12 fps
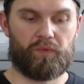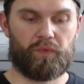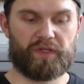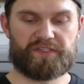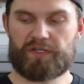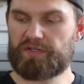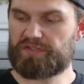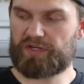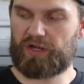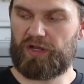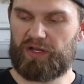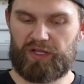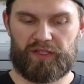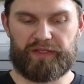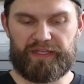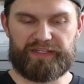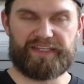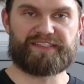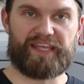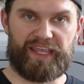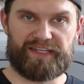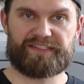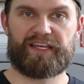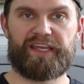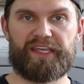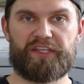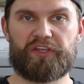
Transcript: Once those are all at least hand tight,